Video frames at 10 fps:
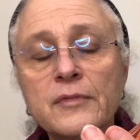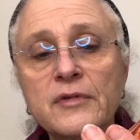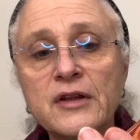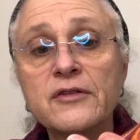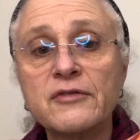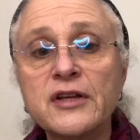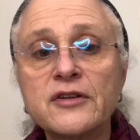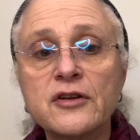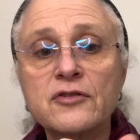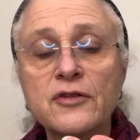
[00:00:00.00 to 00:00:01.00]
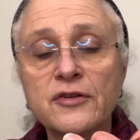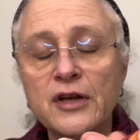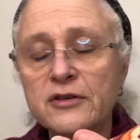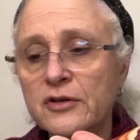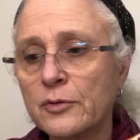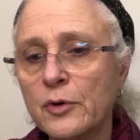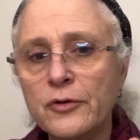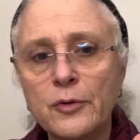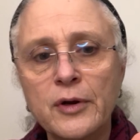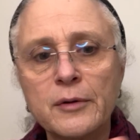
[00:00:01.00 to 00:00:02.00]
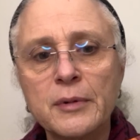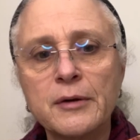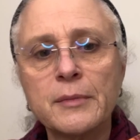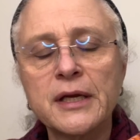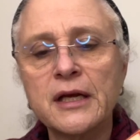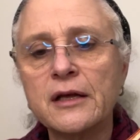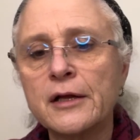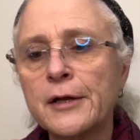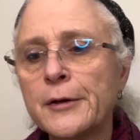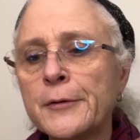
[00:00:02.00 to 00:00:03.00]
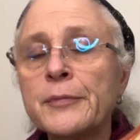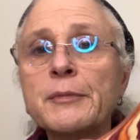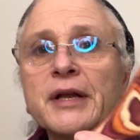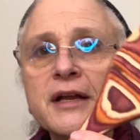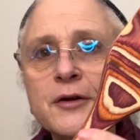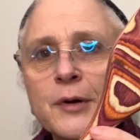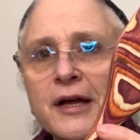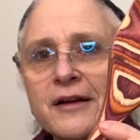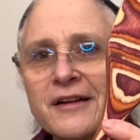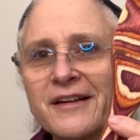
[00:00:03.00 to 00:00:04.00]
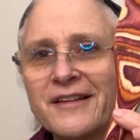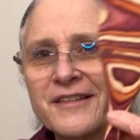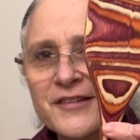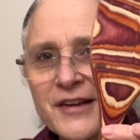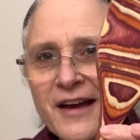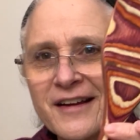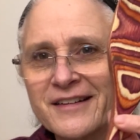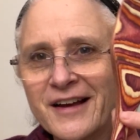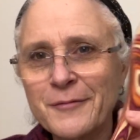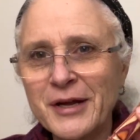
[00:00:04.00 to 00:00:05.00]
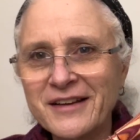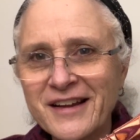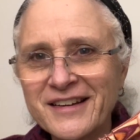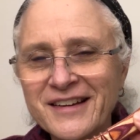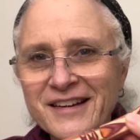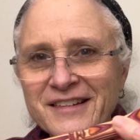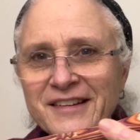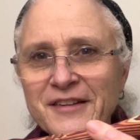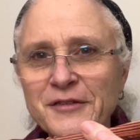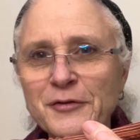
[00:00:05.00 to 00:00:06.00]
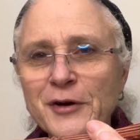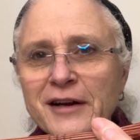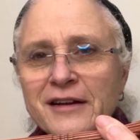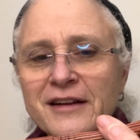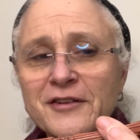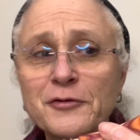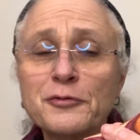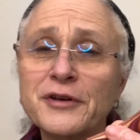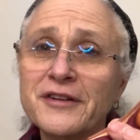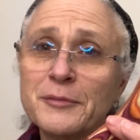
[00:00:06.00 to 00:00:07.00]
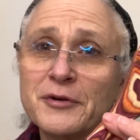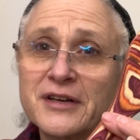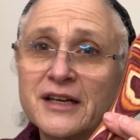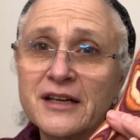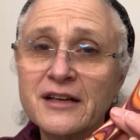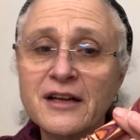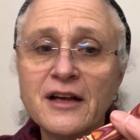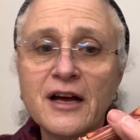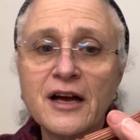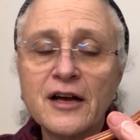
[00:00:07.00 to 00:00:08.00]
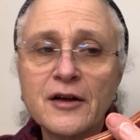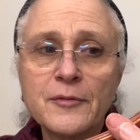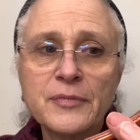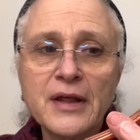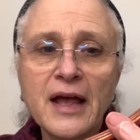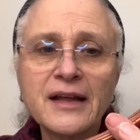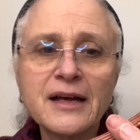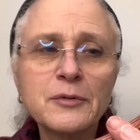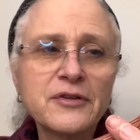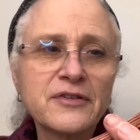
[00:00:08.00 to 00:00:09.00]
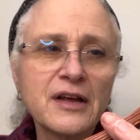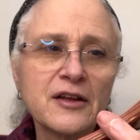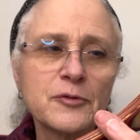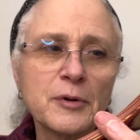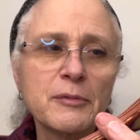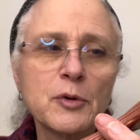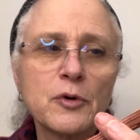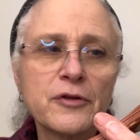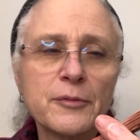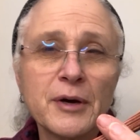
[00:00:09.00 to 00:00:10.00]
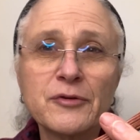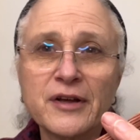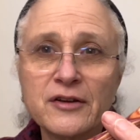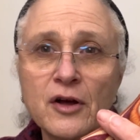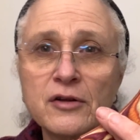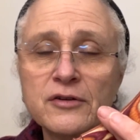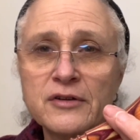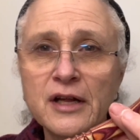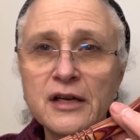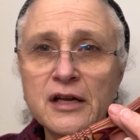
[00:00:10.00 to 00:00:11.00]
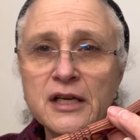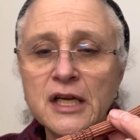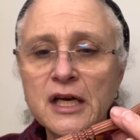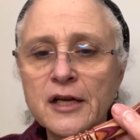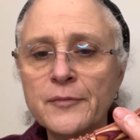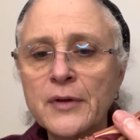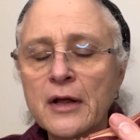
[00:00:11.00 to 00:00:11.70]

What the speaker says: That's vintage, that's actually worth quite a bit of money. But anyway, this guy, I paid 99 cents for it. It's really pretty. And I would say it's probably worth about $10, $9.99.